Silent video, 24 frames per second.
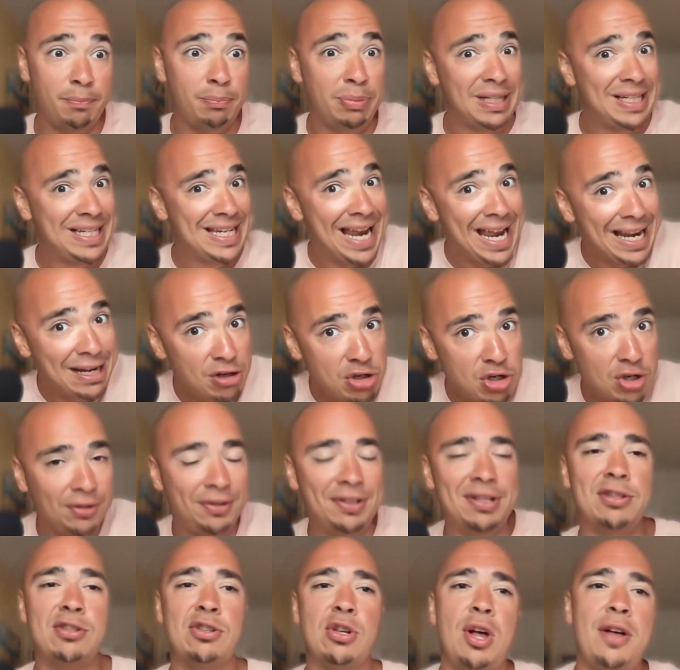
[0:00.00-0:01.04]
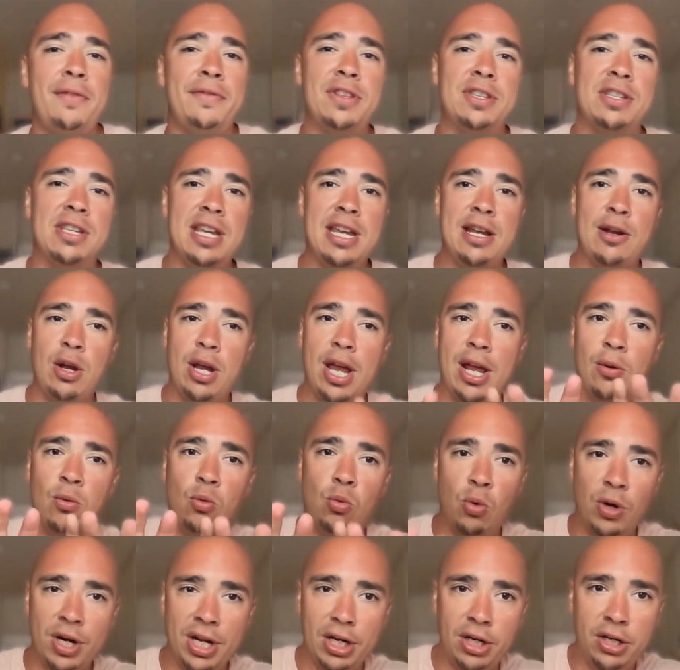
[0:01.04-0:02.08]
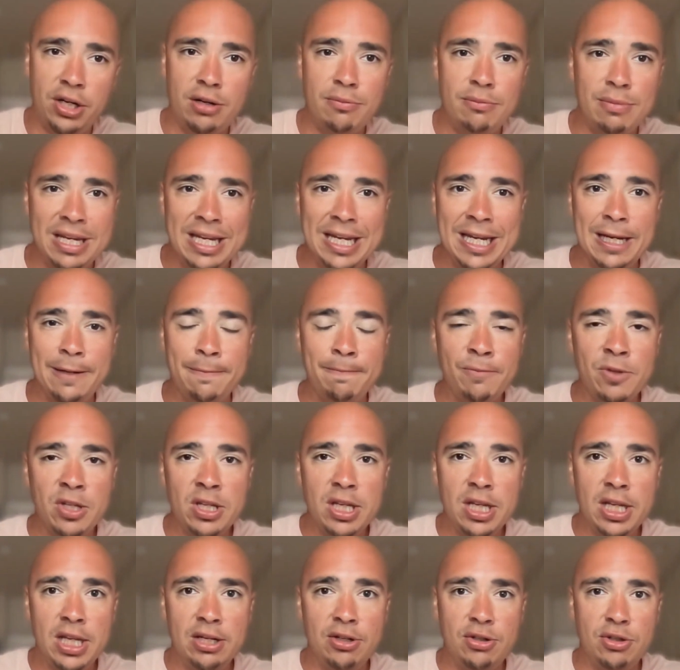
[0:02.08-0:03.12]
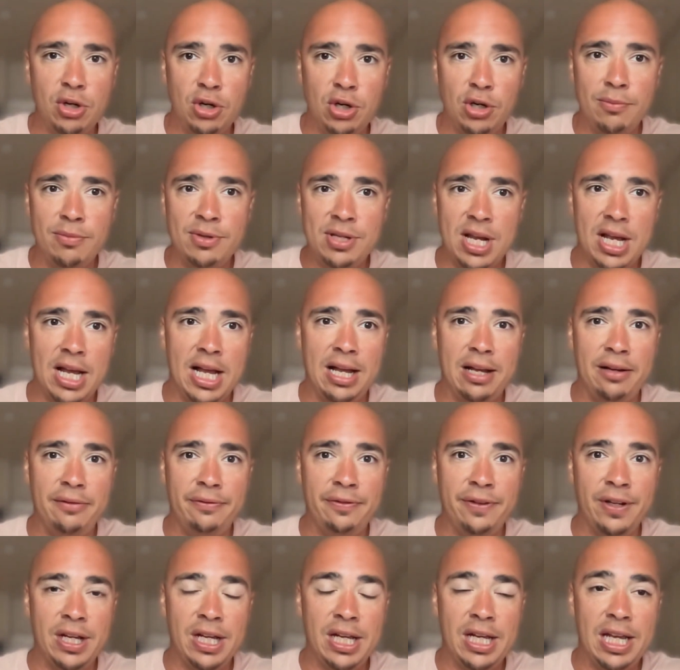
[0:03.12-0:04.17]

potential insolvency and what it could mean in terms of